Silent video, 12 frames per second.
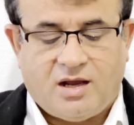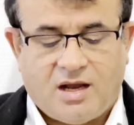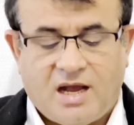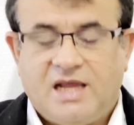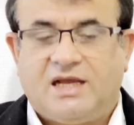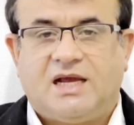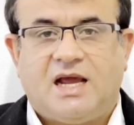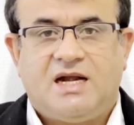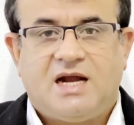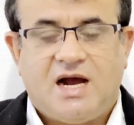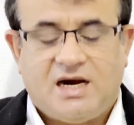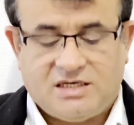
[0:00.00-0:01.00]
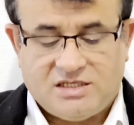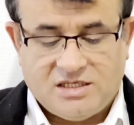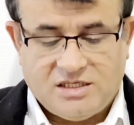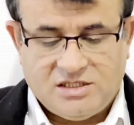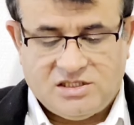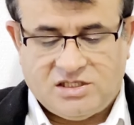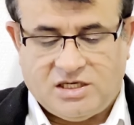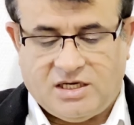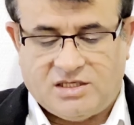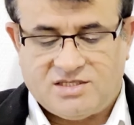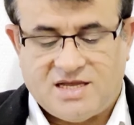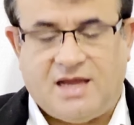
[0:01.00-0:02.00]
I cannot stay
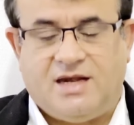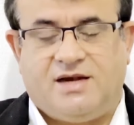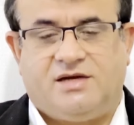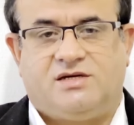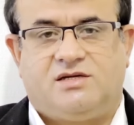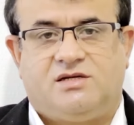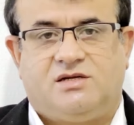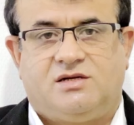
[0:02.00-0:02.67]
silent